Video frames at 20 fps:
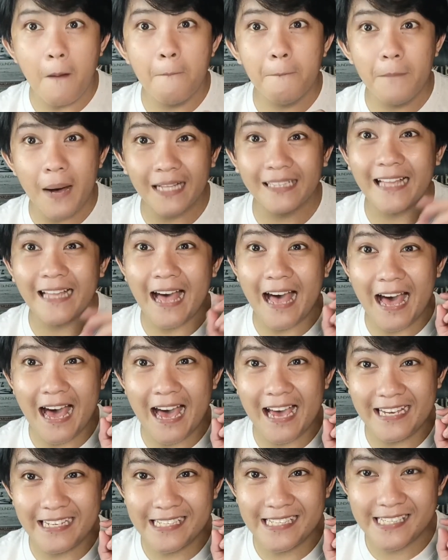But
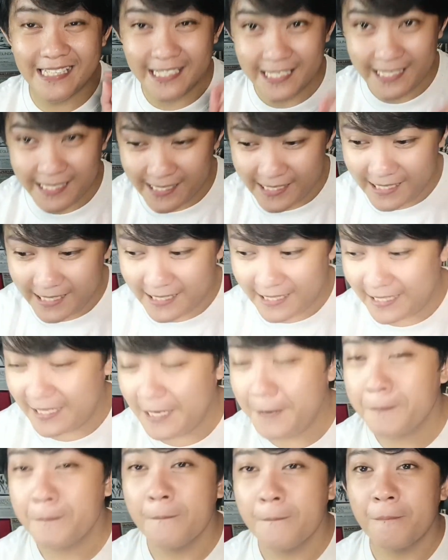I
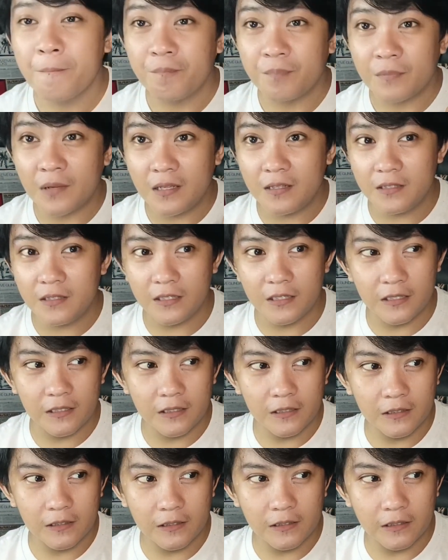see
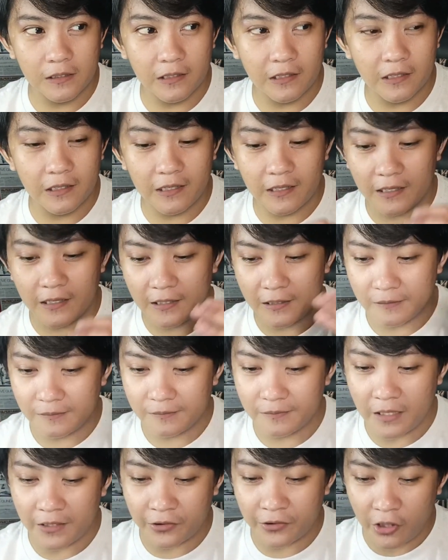that
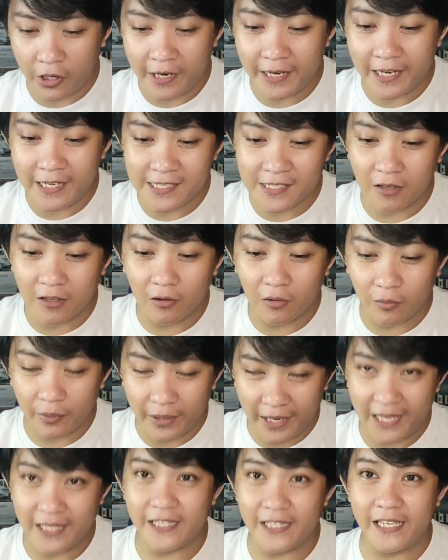there is
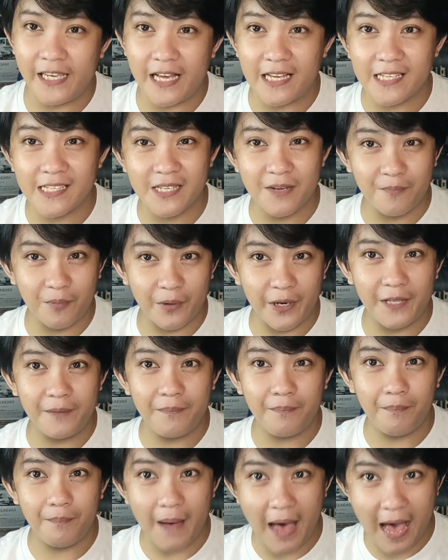already a separate
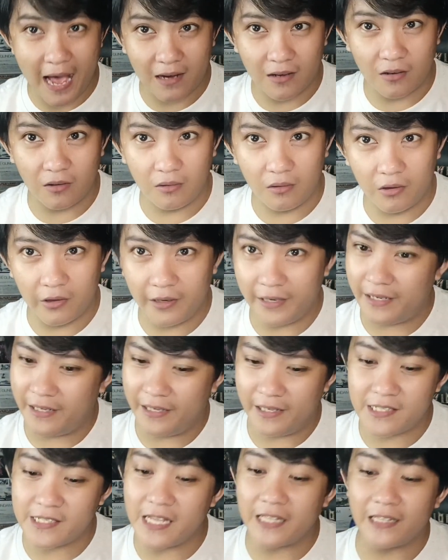pack, or
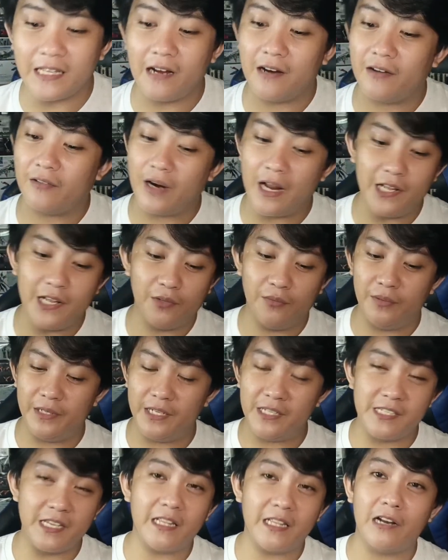it's not a random
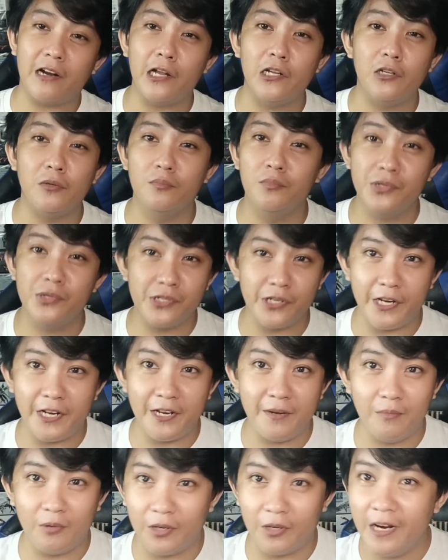booster
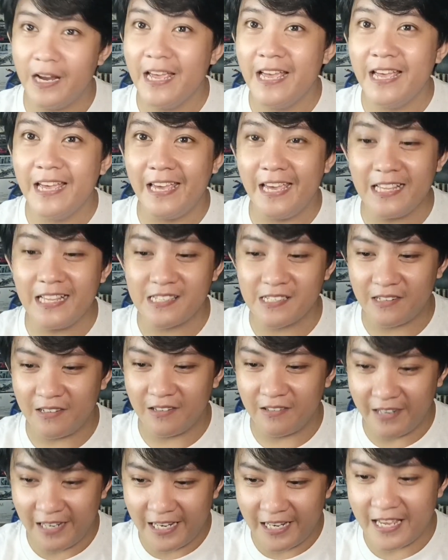anymore. It's
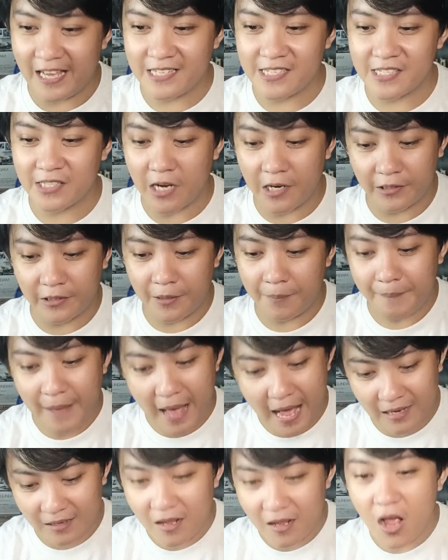really a starter
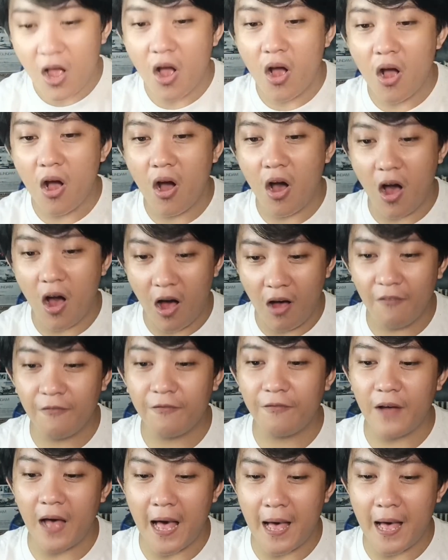pack of